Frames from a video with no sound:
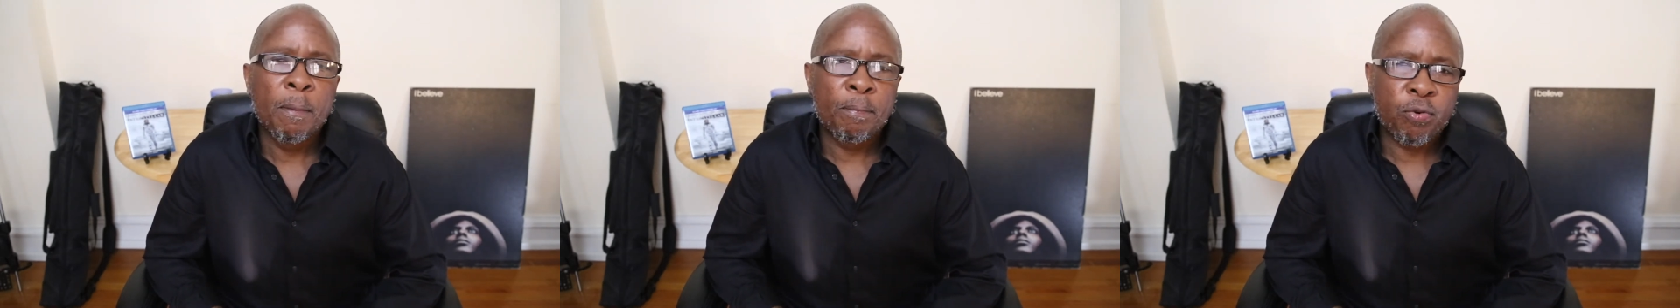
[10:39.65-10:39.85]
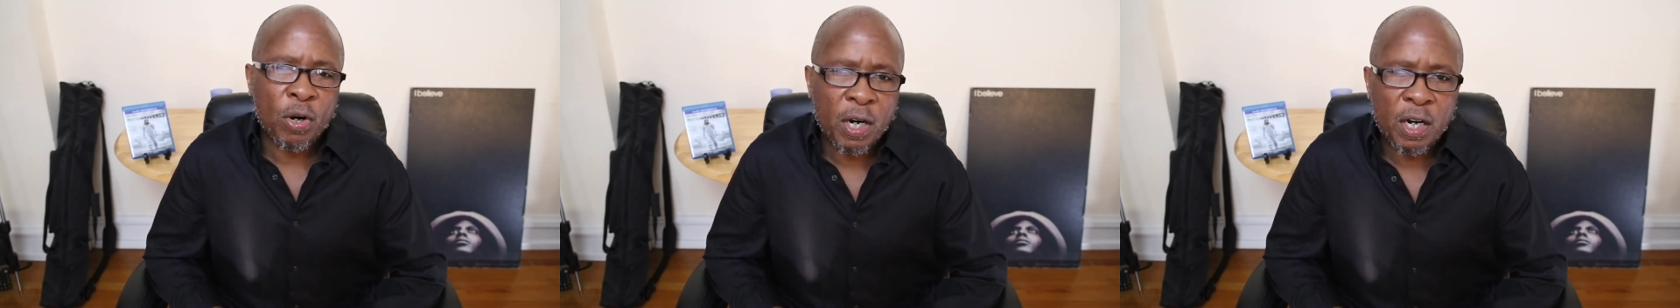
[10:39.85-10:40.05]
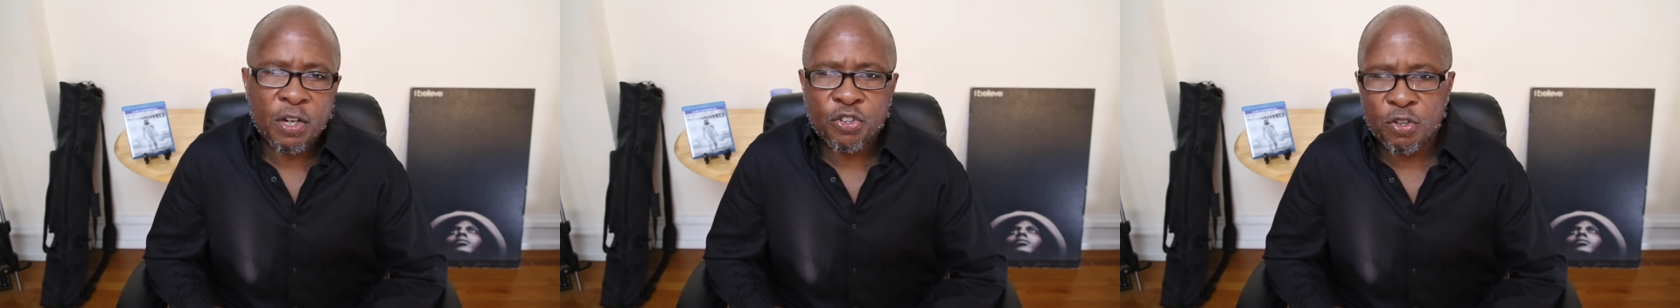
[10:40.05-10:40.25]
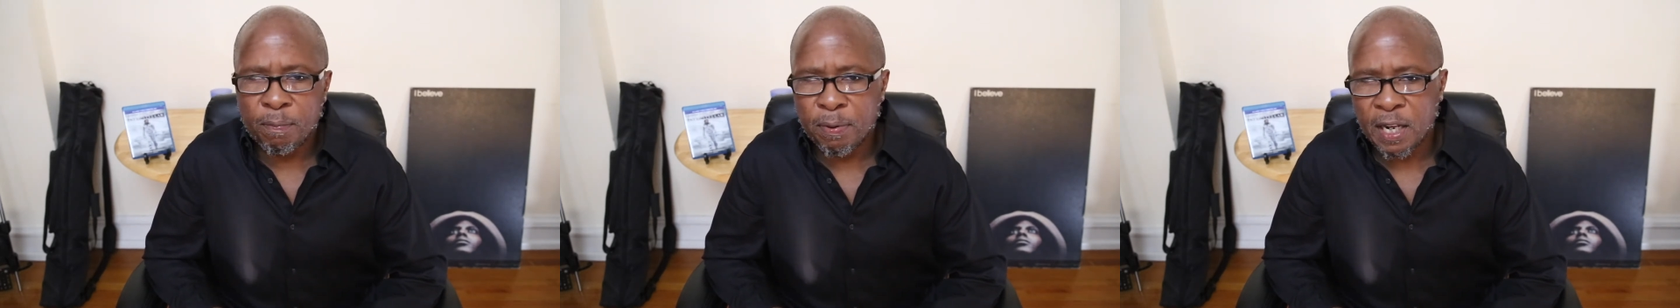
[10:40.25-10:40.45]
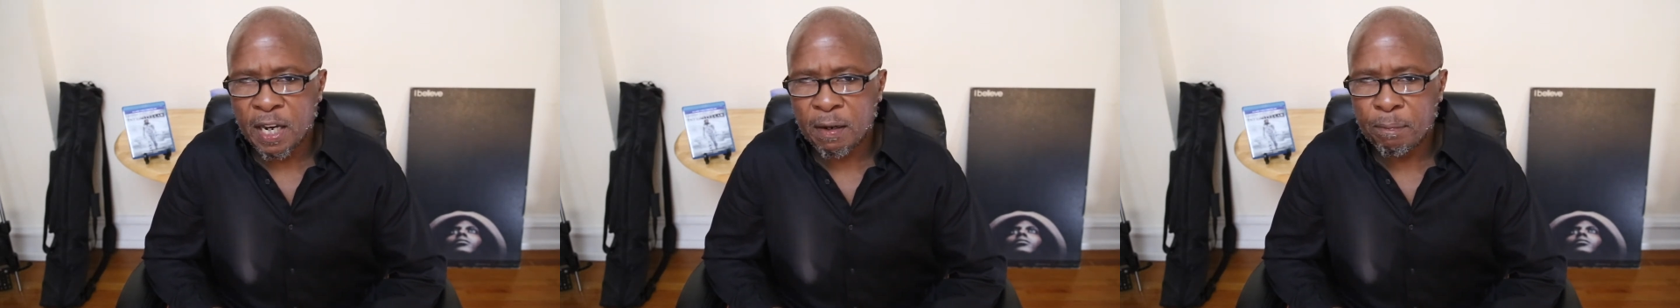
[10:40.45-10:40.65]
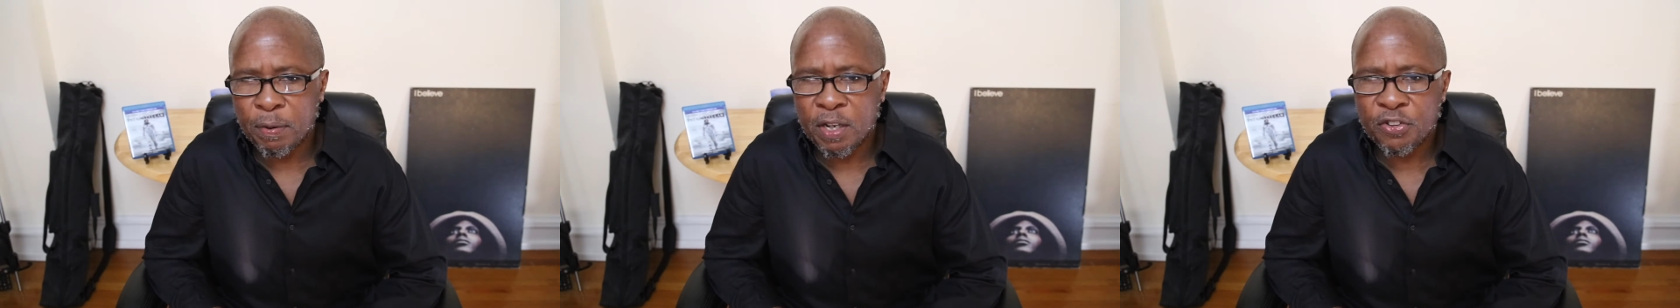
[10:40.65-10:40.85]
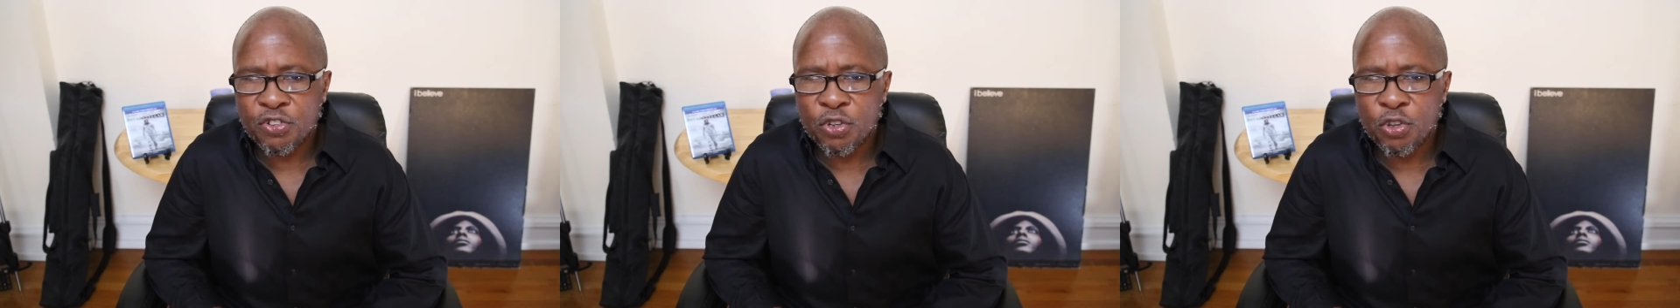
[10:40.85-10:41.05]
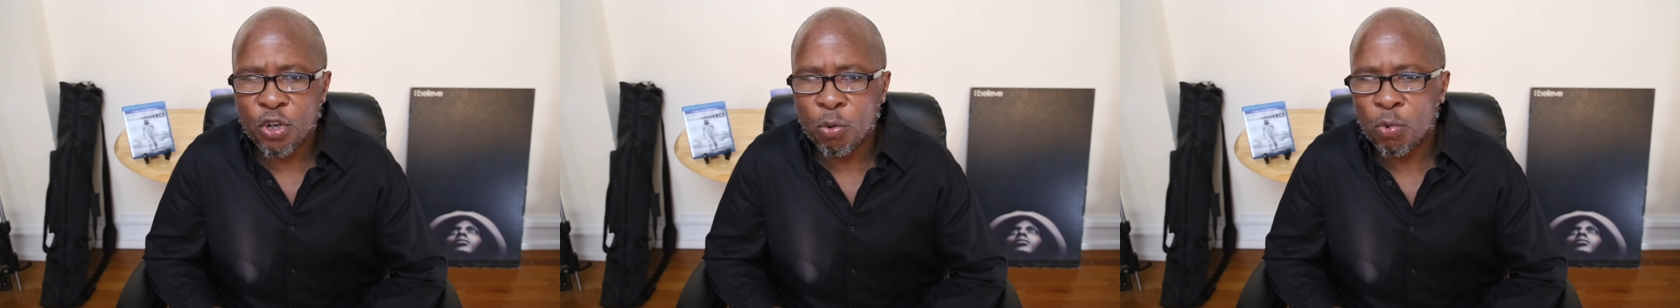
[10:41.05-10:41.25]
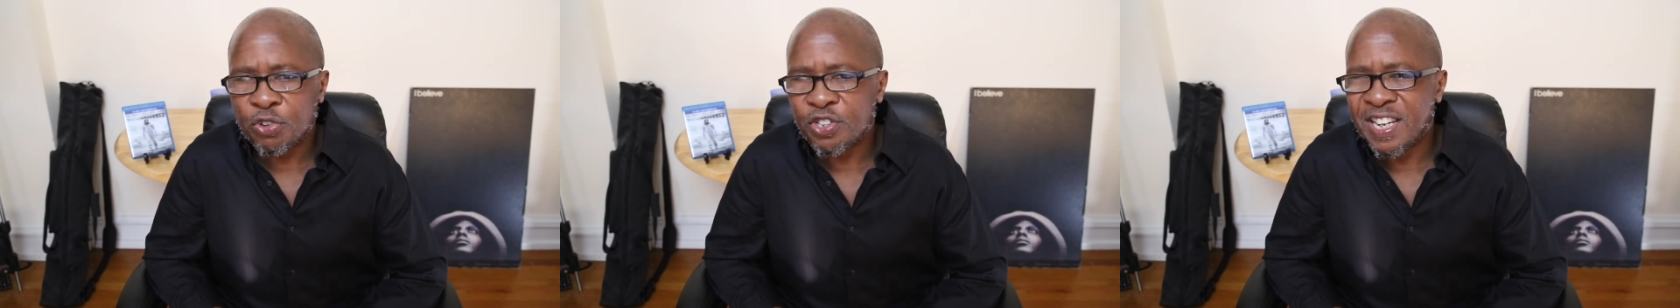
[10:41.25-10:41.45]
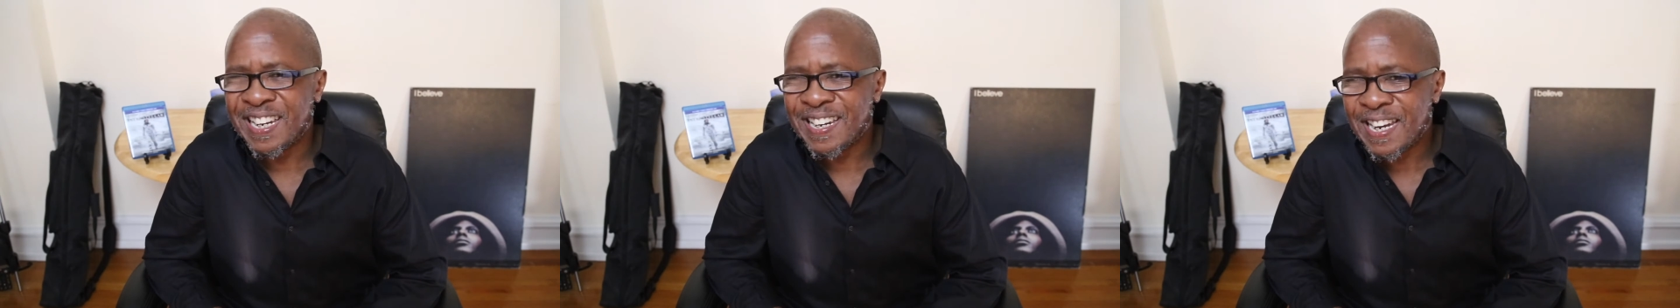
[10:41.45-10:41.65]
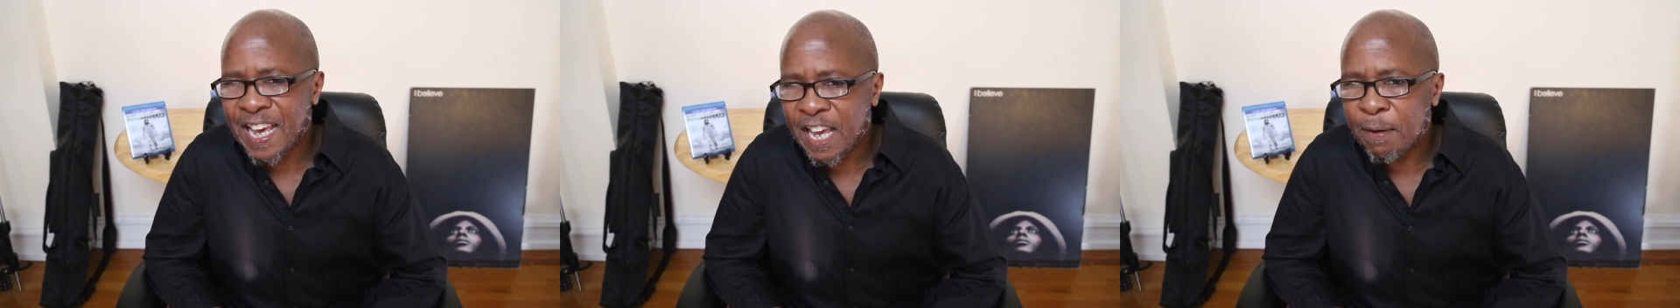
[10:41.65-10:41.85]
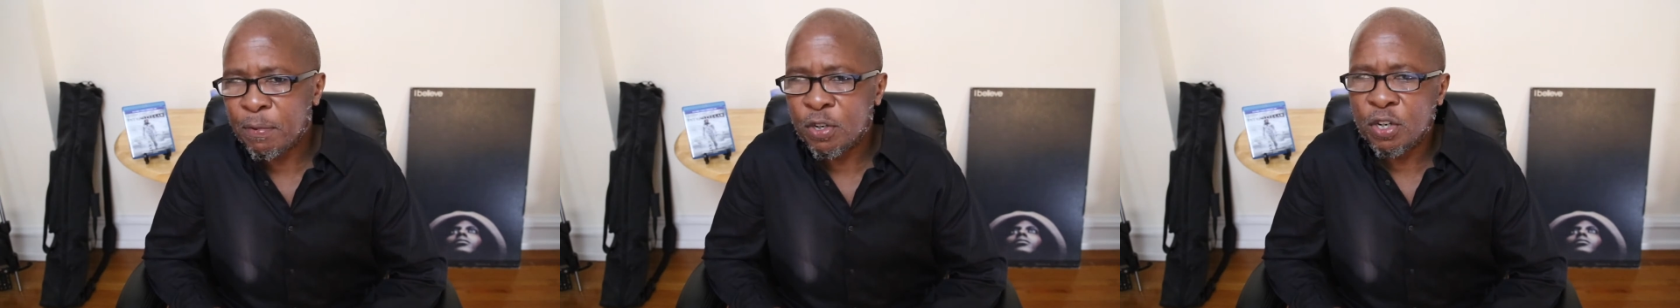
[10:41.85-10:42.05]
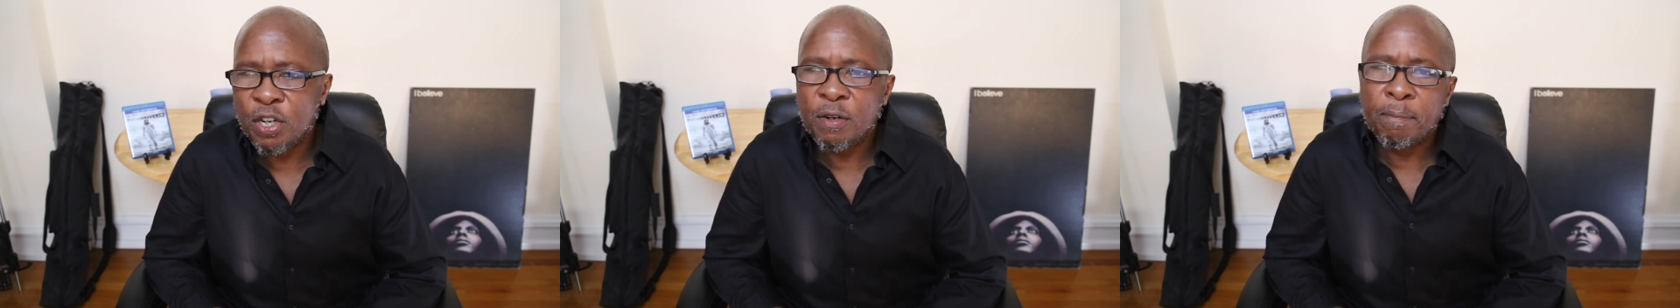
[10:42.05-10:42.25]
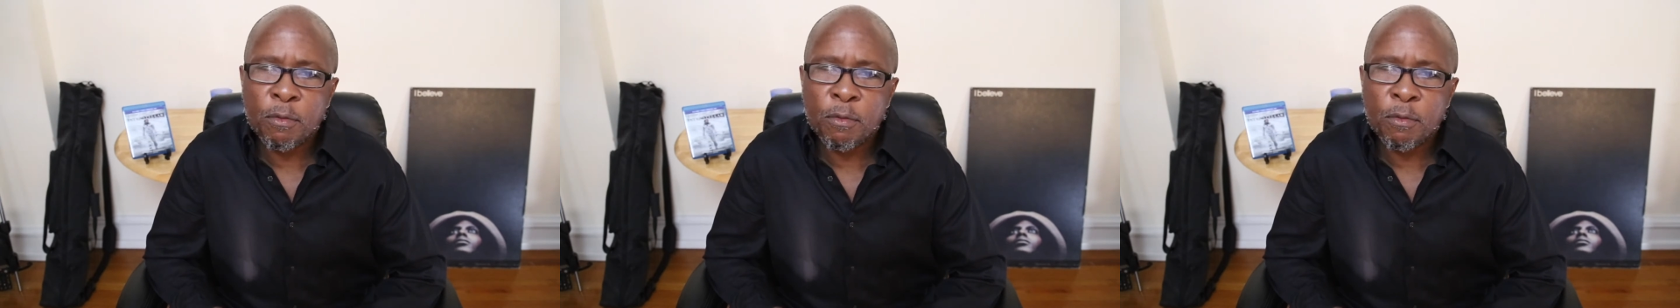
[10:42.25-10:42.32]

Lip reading: Prior to Blockbuster, there was the neighborhood